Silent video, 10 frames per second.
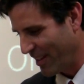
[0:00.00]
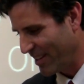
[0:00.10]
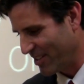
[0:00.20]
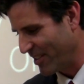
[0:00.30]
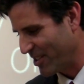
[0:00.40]

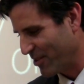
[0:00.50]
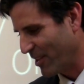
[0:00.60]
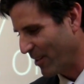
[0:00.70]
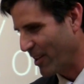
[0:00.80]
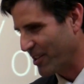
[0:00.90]
And so this is
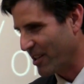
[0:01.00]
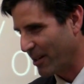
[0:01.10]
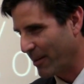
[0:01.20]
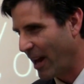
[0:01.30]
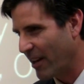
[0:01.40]
what I want to
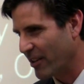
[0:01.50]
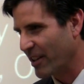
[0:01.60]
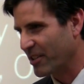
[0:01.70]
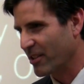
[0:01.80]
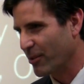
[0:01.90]
talk about. How do you
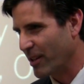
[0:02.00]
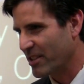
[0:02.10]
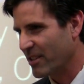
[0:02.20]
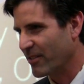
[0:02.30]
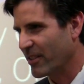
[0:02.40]
get to the
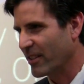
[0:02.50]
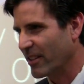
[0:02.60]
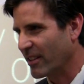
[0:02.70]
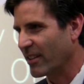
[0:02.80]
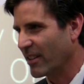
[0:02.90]
rest of
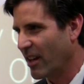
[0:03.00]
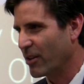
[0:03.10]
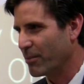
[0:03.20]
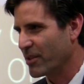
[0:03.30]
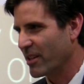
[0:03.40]
the
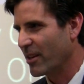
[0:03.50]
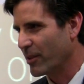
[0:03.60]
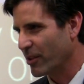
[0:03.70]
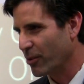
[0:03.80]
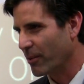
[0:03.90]

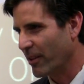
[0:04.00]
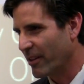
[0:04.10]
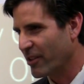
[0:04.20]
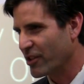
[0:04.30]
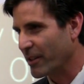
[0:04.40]
100% renewable
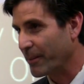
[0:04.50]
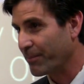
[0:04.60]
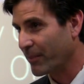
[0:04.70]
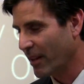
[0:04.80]
energy?